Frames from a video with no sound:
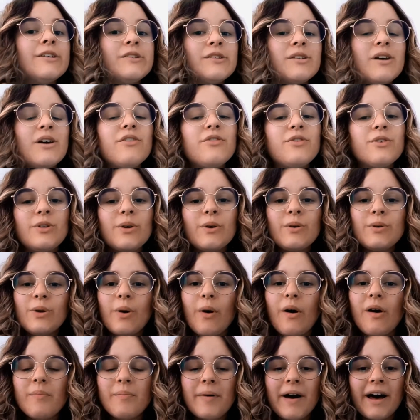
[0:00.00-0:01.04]
So if you don't
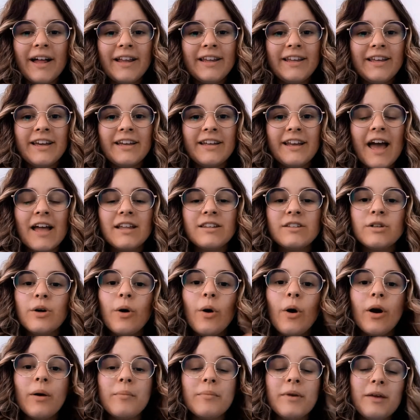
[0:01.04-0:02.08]
know Alpilean yet
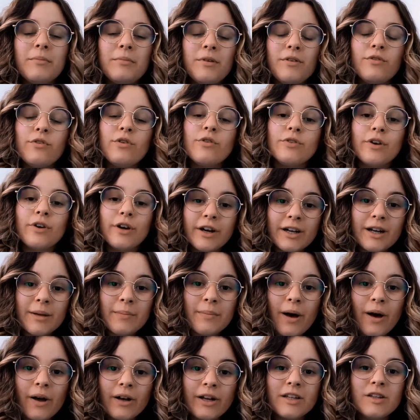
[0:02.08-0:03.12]
or maybe if you've heard
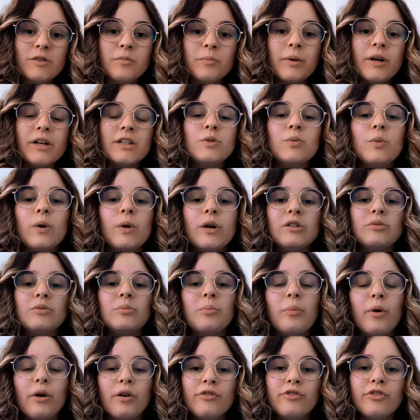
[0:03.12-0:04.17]
about it but you want
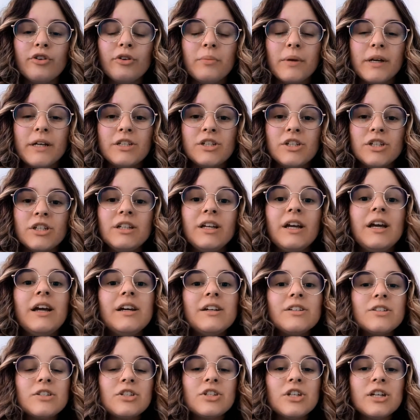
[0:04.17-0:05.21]
more information,
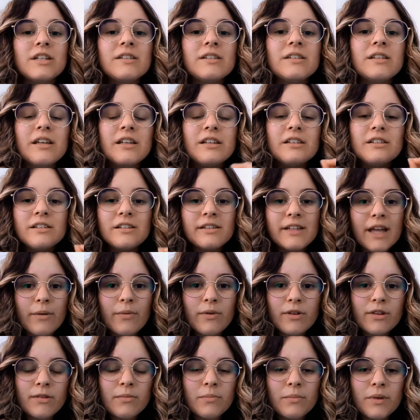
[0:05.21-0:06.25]
just stay
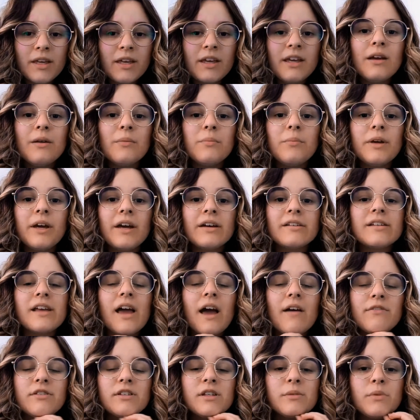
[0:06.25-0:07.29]
with me because I
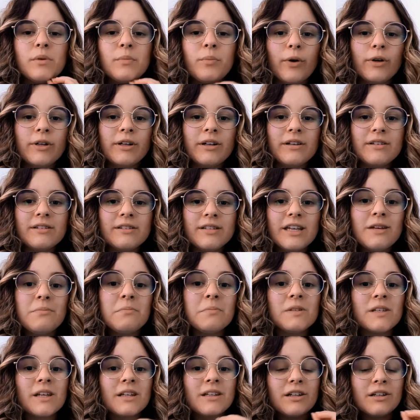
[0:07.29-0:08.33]
have some important
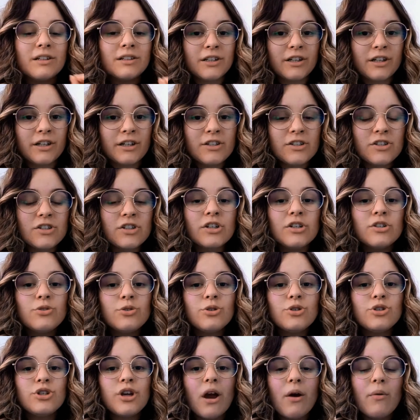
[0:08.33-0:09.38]
tips and alerts
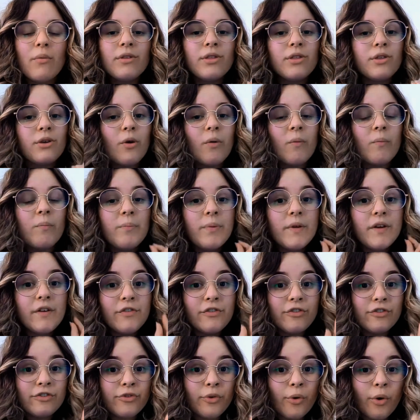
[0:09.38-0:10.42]
to share with you
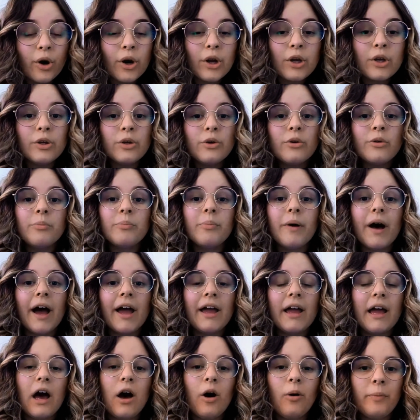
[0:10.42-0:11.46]
before you
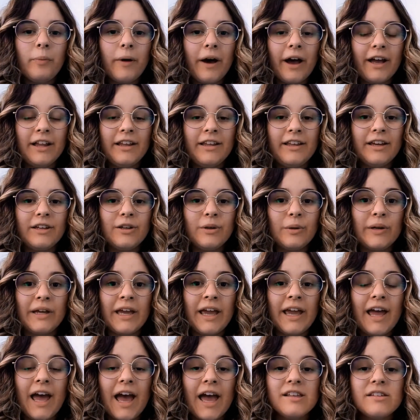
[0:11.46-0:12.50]
buy Alpilean,
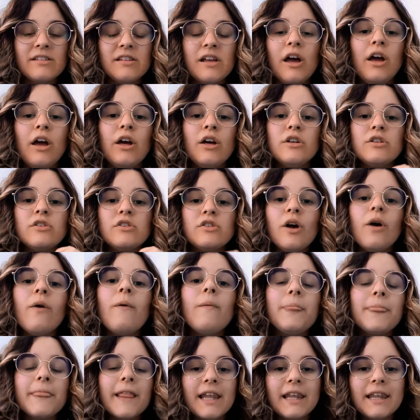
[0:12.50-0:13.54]
okay guys?
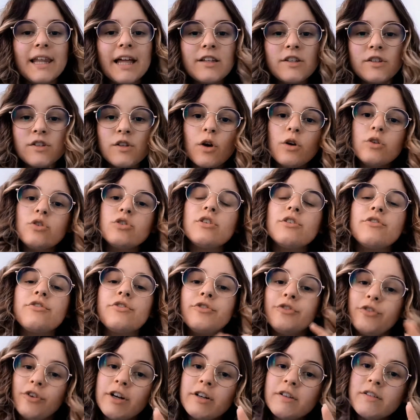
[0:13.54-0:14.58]
So let's go to the
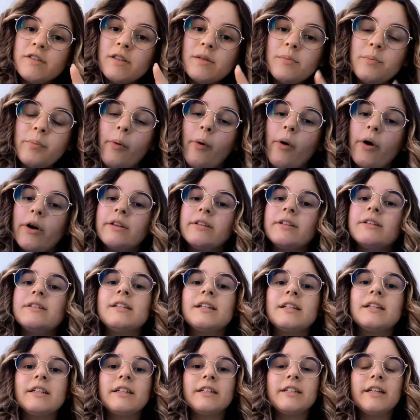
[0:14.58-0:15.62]
first
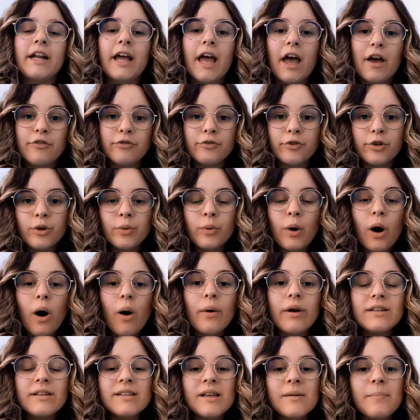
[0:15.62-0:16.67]
important alert that I have for you
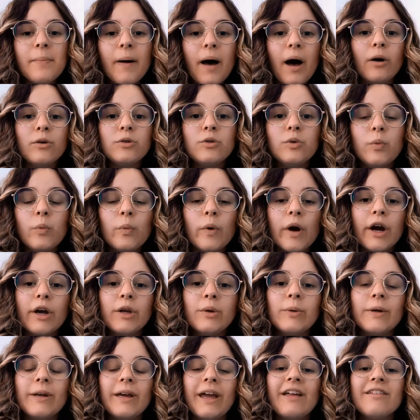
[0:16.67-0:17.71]
all is about where
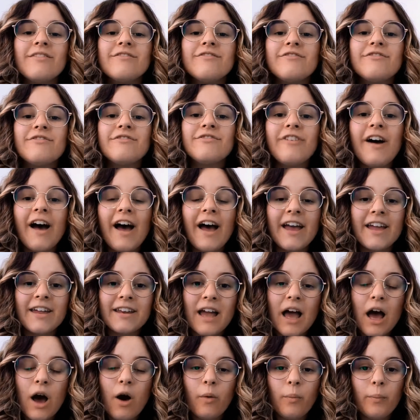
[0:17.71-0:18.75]
you can
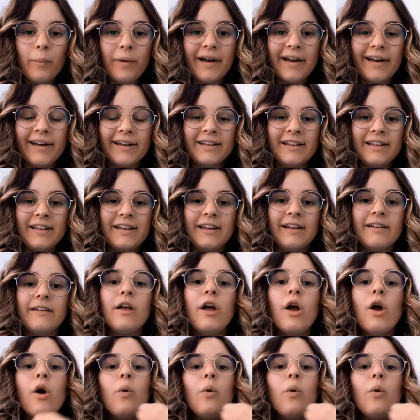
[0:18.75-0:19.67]
find Alpilean.